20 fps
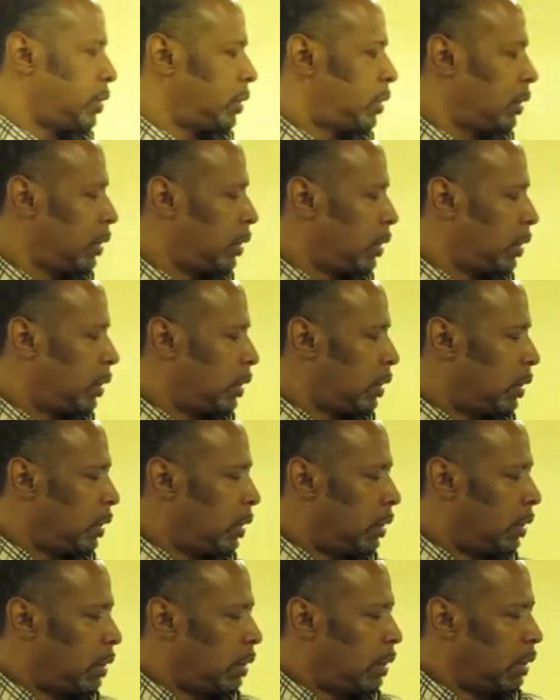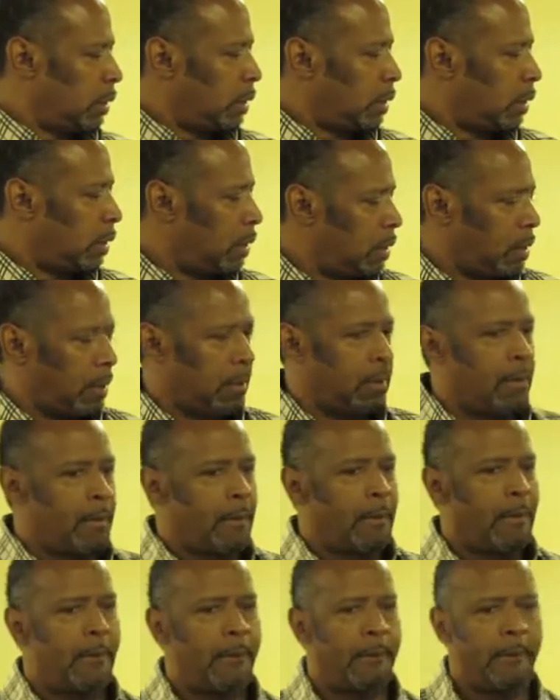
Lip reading: Nothing is said.